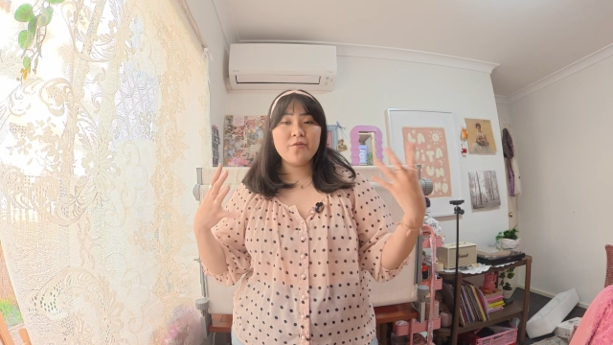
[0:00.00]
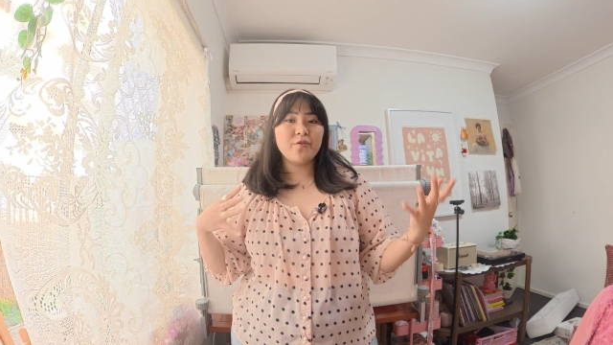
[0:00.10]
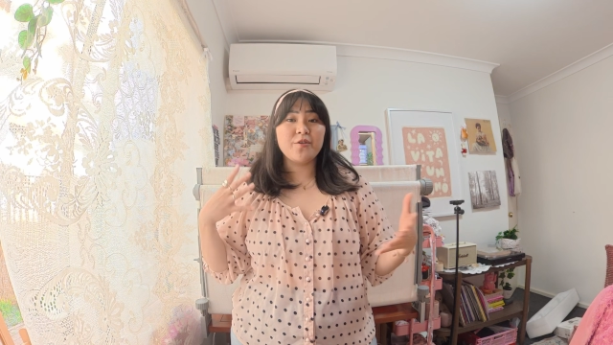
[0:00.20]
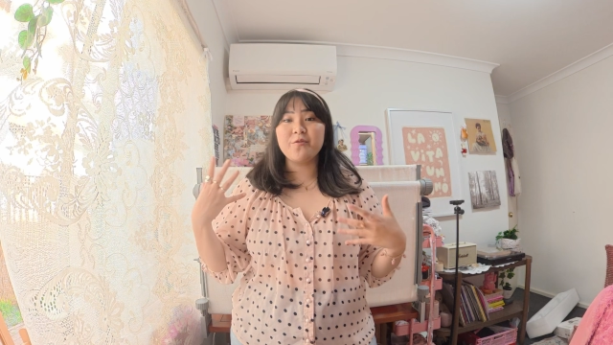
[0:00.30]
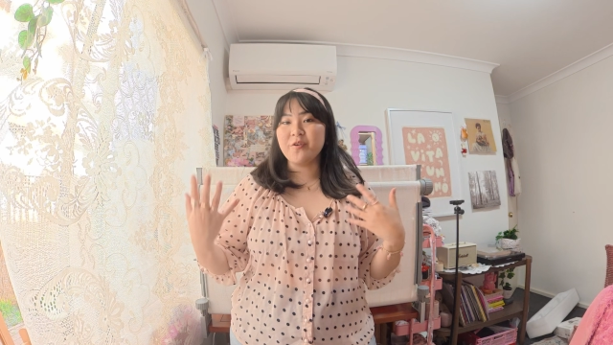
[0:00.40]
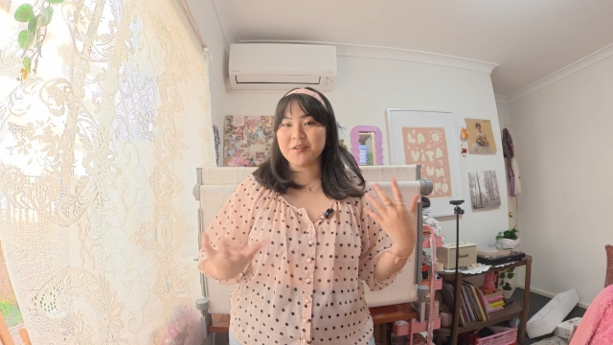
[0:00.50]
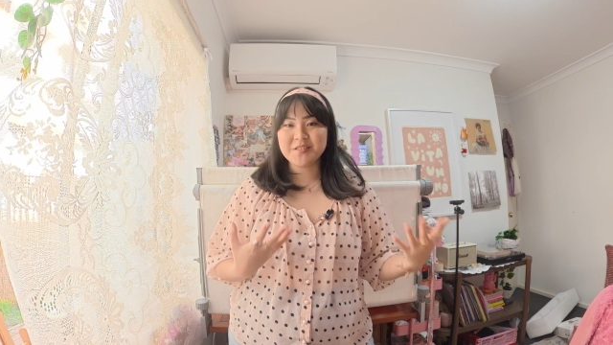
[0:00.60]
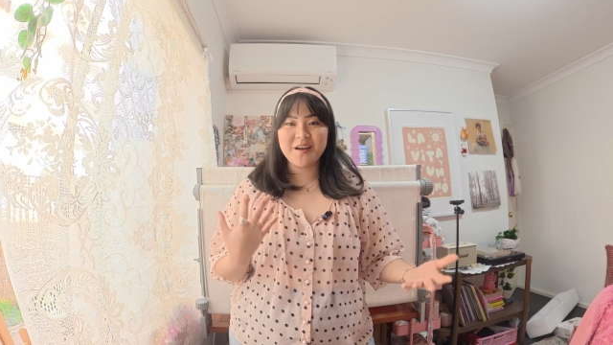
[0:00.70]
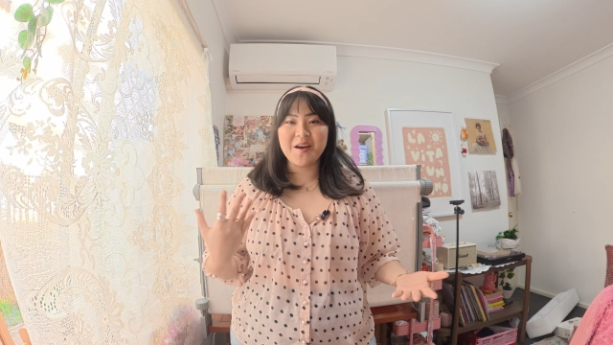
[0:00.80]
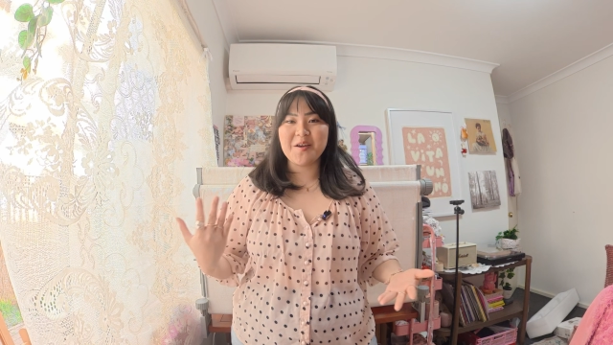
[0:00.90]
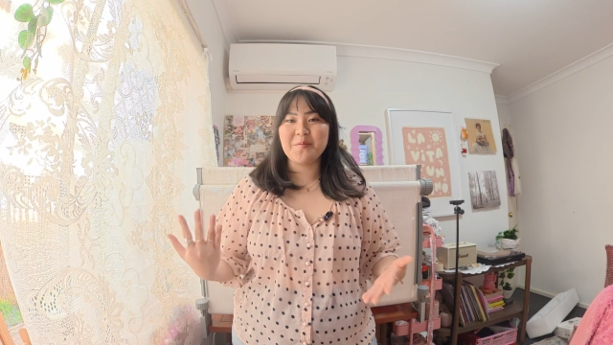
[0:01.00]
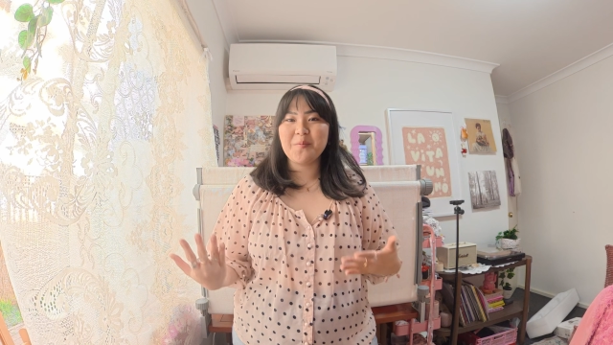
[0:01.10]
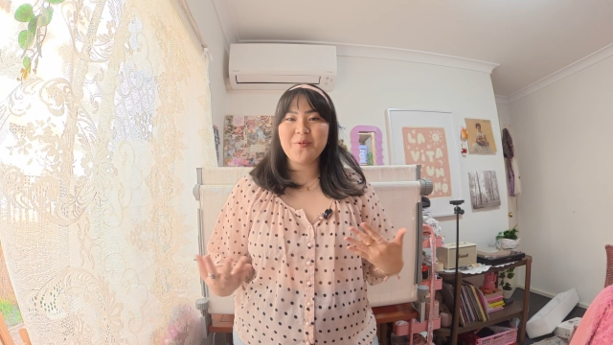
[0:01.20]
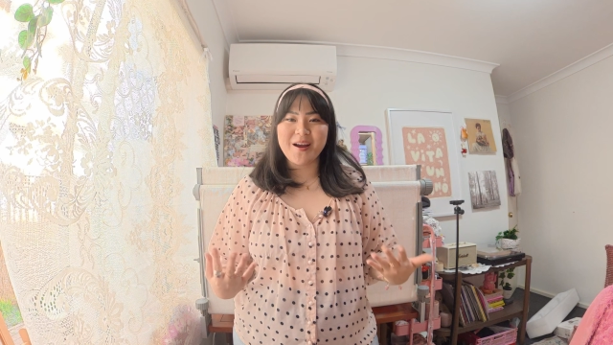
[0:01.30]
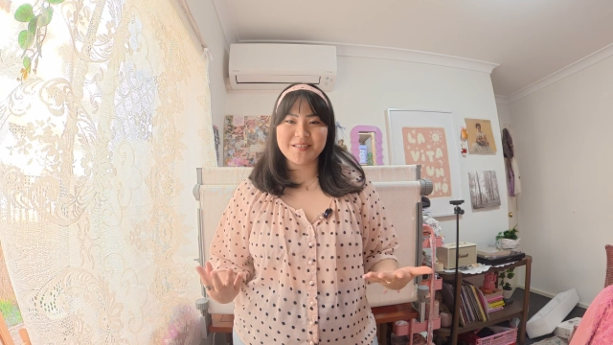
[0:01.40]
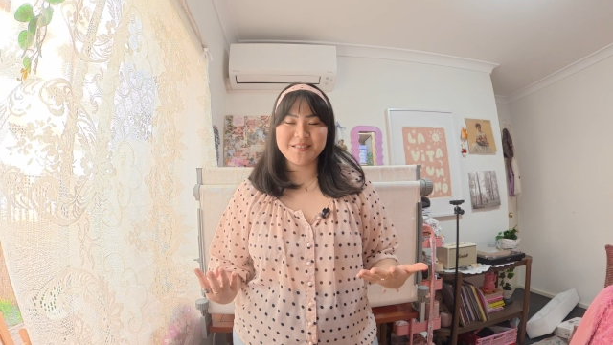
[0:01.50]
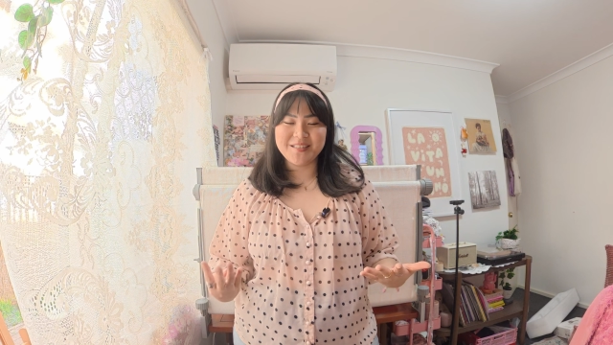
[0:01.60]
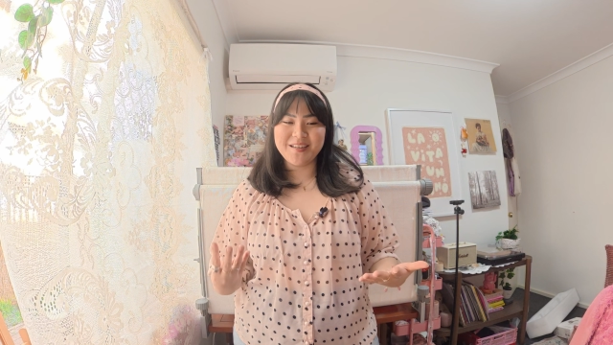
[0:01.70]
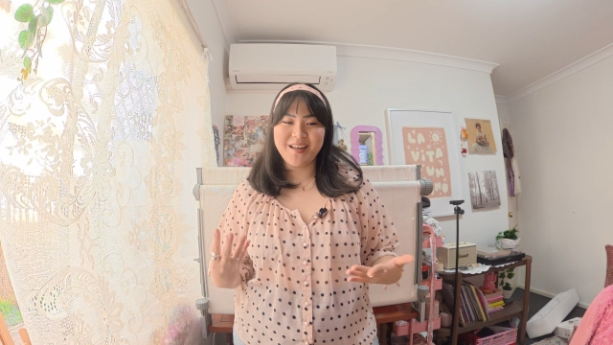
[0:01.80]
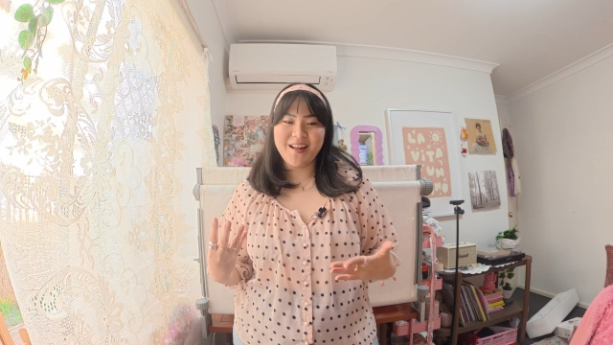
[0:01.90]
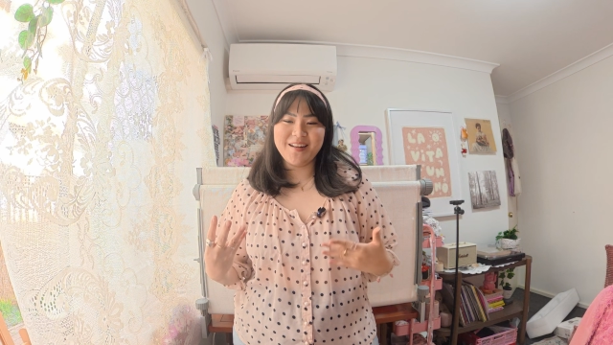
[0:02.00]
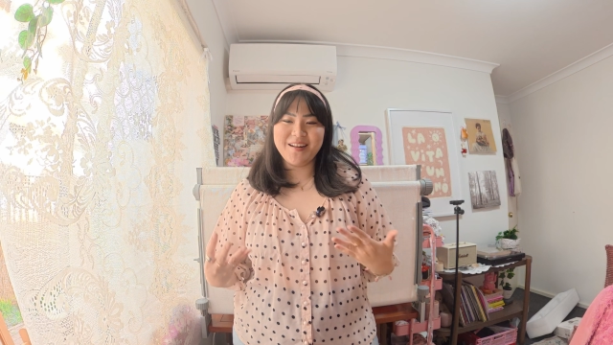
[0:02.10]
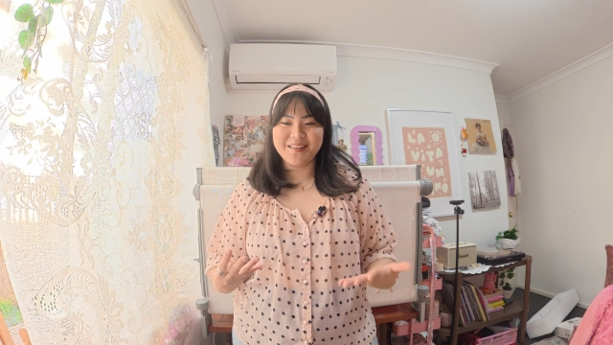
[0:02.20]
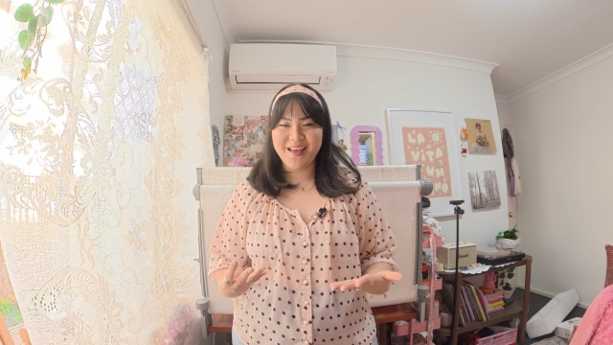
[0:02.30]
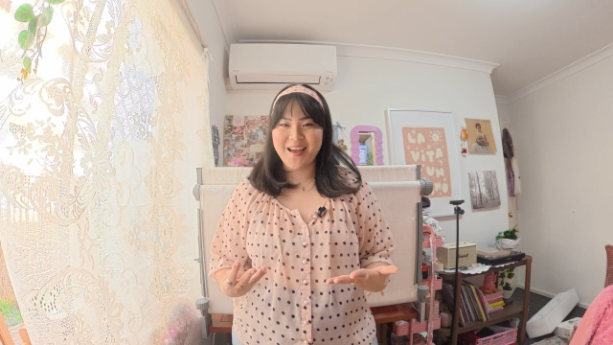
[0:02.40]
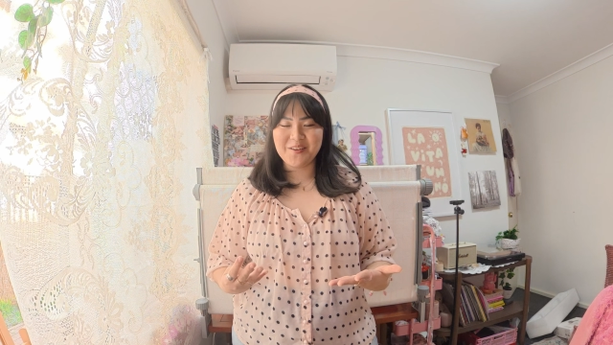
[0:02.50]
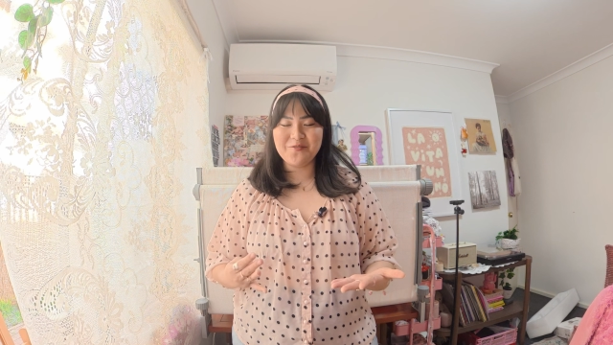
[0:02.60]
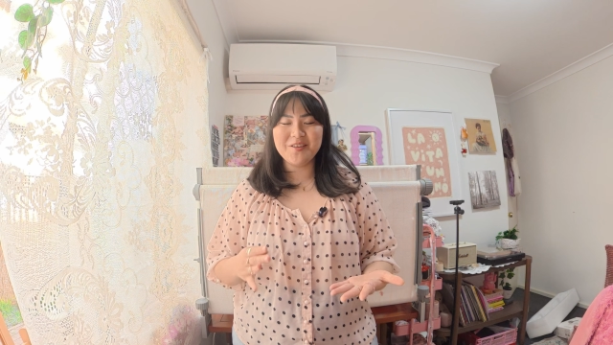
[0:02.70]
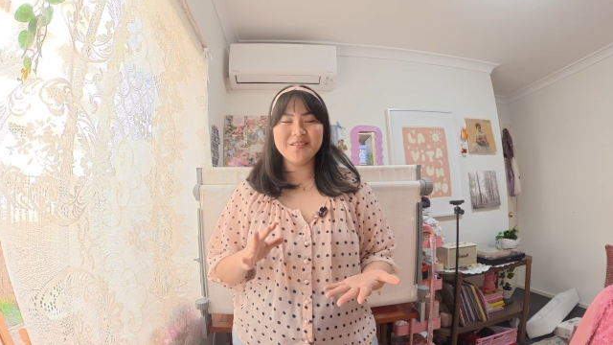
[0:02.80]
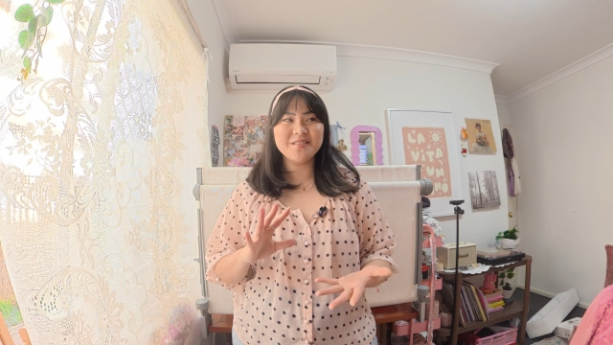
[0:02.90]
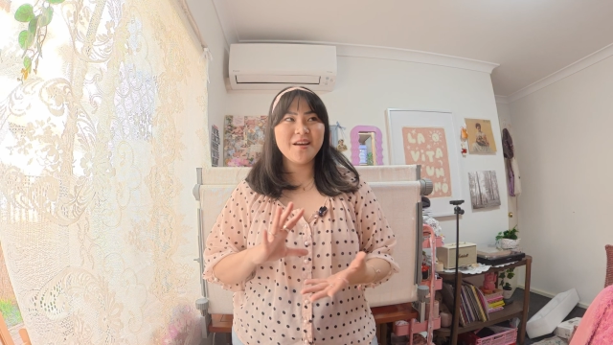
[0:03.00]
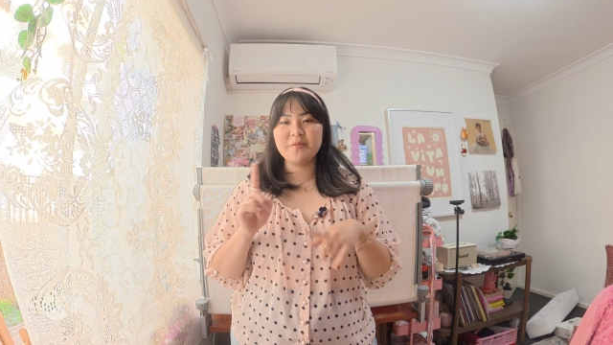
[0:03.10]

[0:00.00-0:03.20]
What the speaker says: for the first time practicing and getting the hang of this.